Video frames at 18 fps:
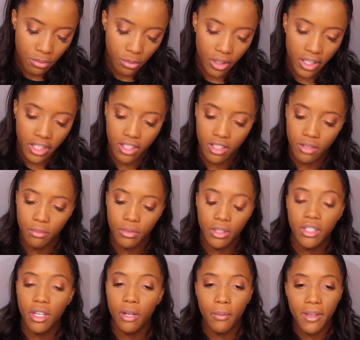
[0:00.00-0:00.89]
And we're like,
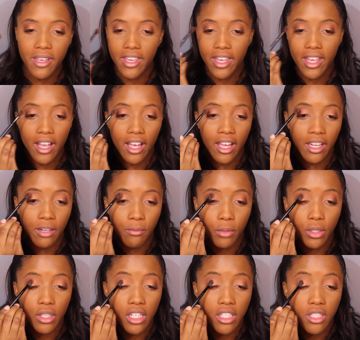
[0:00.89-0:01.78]
you know, we can't.
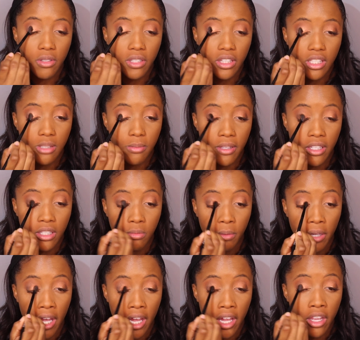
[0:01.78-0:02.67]
And we're not doing this
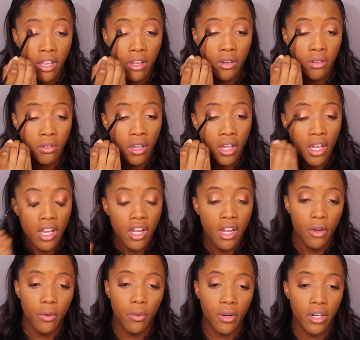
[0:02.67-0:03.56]
because we hate you
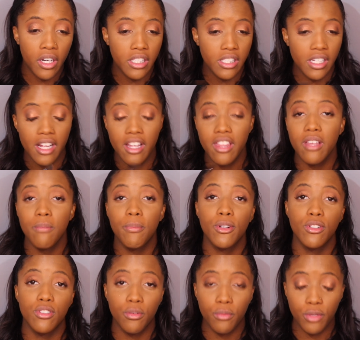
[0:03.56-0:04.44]
or it's not anything
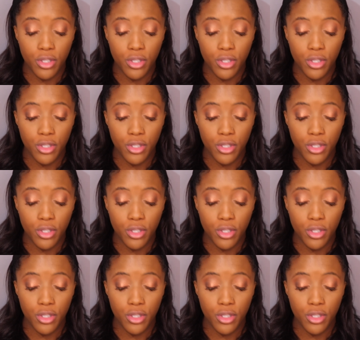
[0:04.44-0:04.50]
personal.